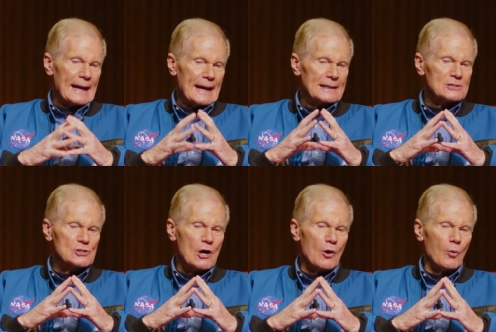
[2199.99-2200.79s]
And
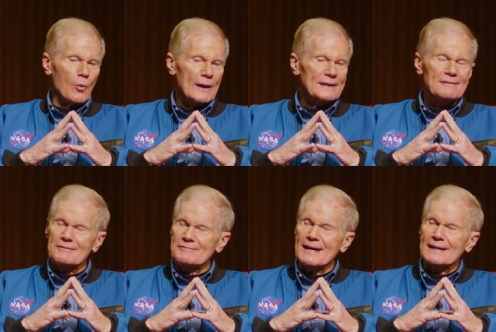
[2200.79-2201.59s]
so, one of
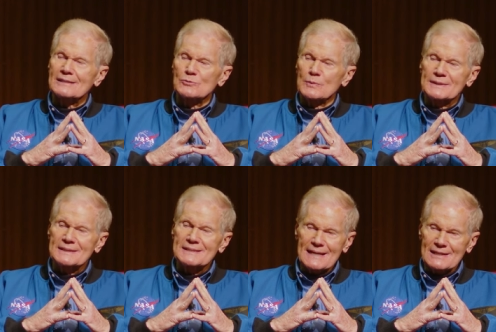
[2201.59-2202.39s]
the things with
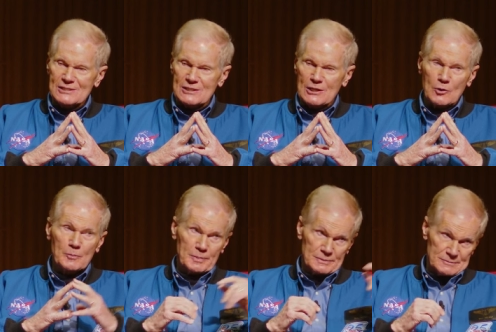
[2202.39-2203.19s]
the
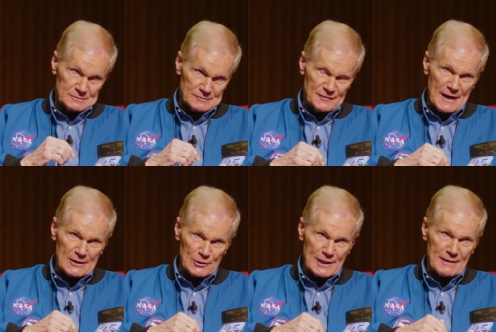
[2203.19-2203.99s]
telescope,
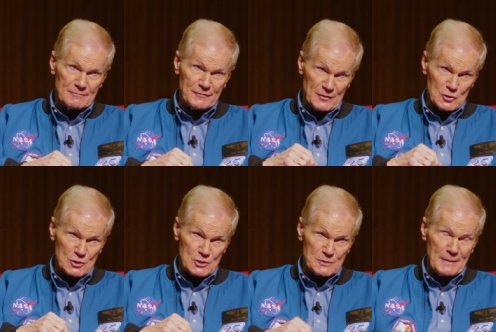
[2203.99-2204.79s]
followed up
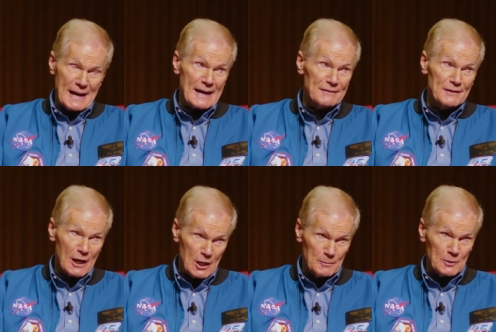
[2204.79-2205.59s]
first by the
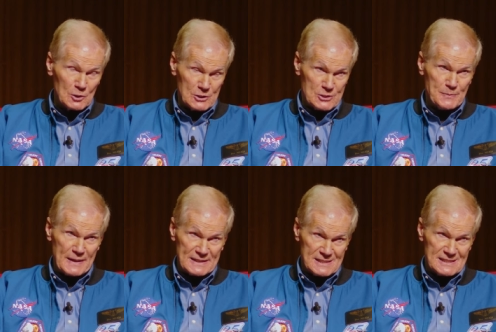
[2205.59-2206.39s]
Hubble
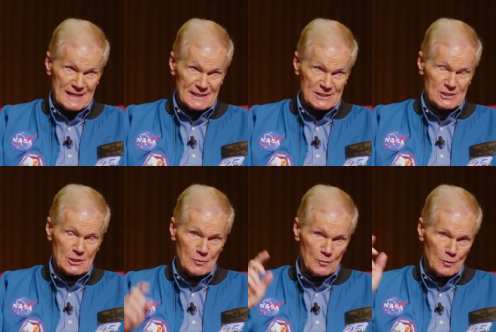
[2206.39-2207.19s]
Space
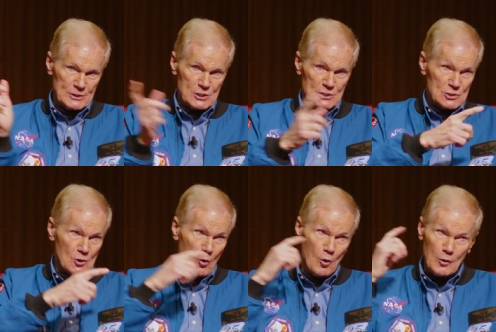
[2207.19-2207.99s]
Telescope, which
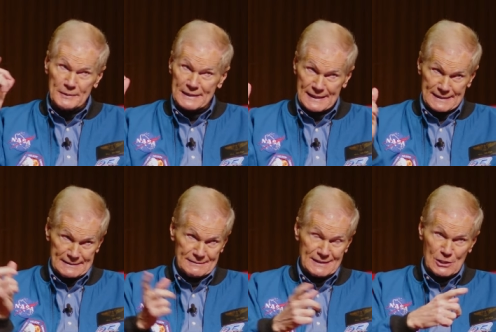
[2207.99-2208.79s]
is
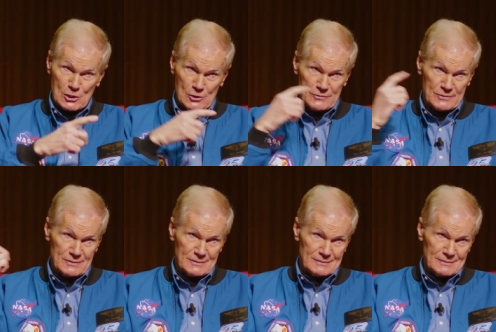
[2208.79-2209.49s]
orbiting the Earth.